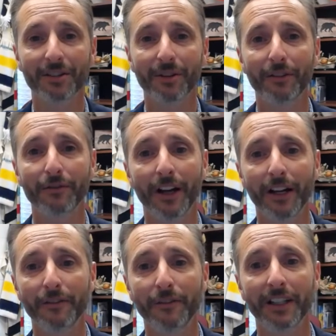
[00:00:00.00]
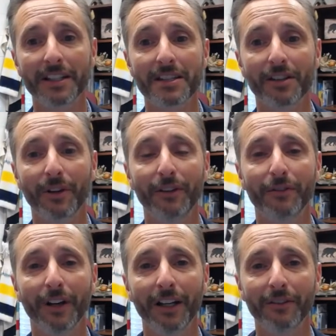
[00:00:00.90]
grade five, Felix in grade
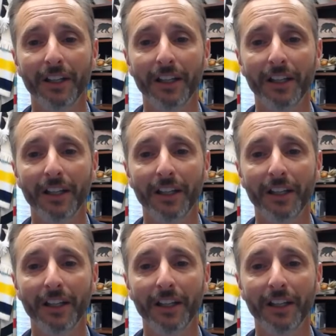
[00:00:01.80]
five,